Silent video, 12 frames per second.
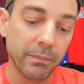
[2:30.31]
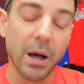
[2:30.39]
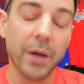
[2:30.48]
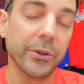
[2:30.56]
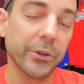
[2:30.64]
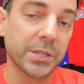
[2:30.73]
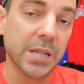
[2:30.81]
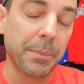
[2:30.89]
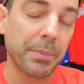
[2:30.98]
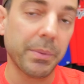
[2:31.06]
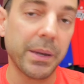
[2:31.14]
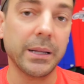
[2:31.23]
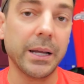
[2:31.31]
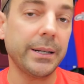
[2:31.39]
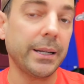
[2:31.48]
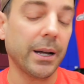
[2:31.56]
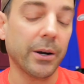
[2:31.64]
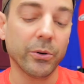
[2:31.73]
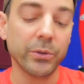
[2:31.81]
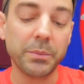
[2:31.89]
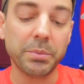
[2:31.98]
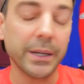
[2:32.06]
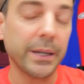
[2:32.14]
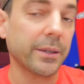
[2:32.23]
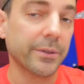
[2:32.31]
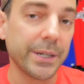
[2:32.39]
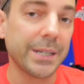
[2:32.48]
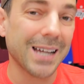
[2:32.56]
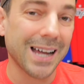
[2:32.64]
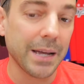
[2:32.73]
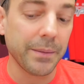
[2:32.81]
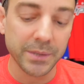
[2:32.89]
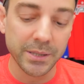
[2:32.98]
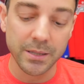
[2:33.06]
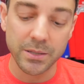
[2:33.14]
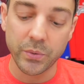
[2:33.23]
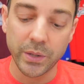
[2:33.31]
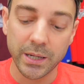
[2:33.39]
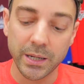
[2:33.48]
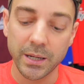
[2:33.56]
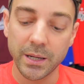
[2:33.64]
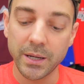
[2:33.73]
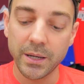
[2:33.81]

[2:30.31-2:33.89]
although the Tampa Bay Lightning are only playing three times this week,